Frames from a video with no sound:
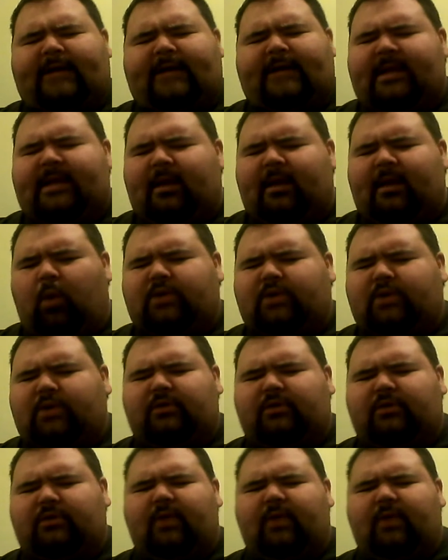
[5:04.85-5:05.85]
It wasn't
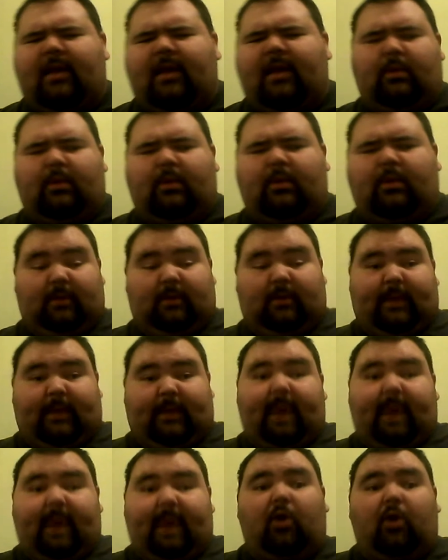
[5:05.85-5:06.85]
really. It became
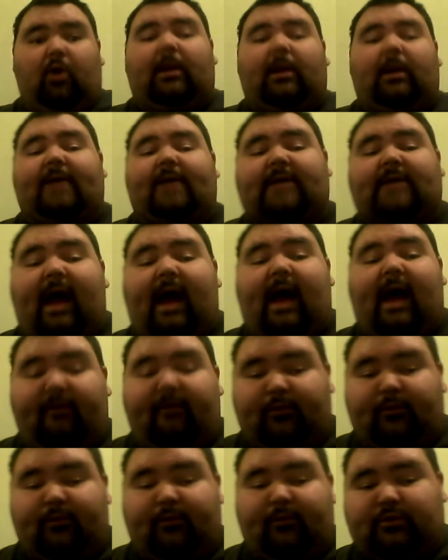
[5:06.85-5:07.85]
a cult classic after
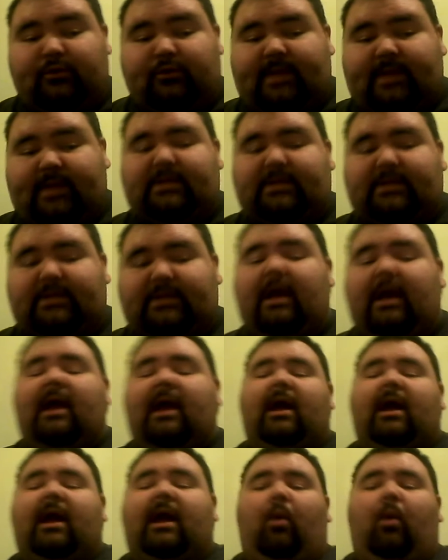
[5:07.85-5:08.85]
its release.
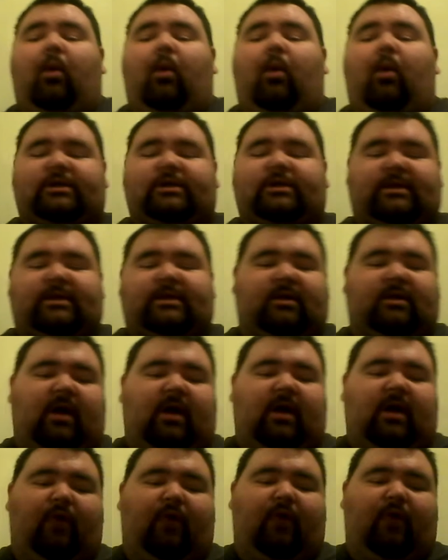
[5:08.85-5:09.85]
Wasn't a
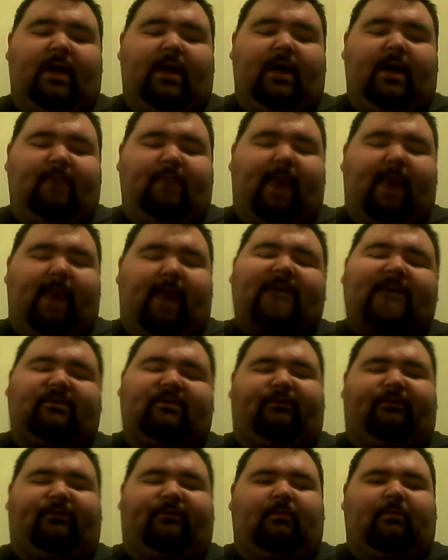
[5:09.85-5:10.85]
really massive
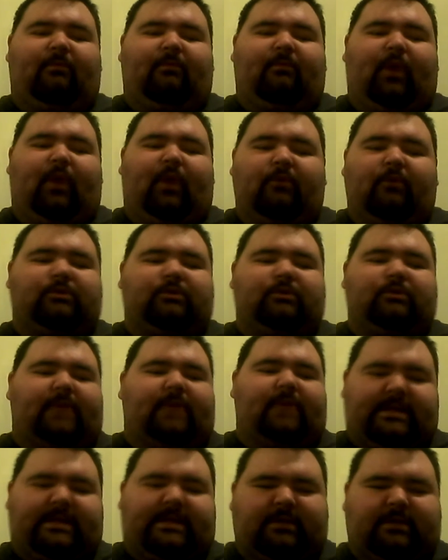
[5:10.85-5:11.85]
film when it was
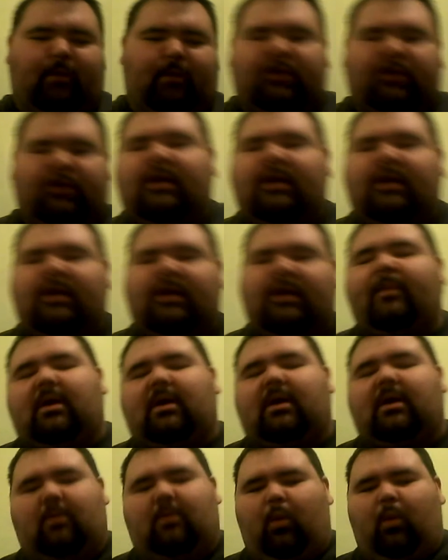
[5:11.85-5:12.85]
released, but
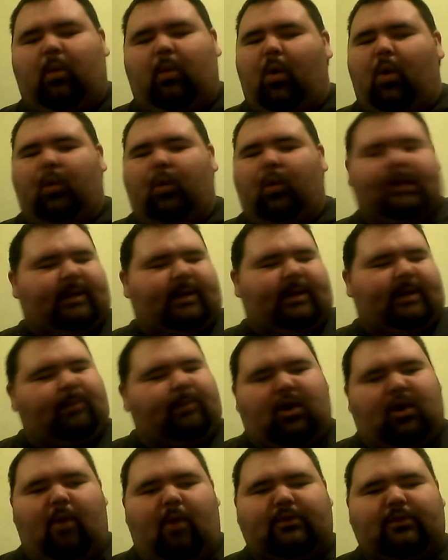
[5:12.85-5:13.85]
whoa, did it
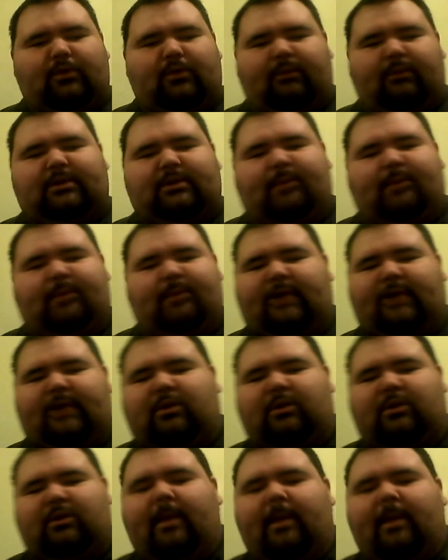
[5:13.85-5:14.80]
become something special?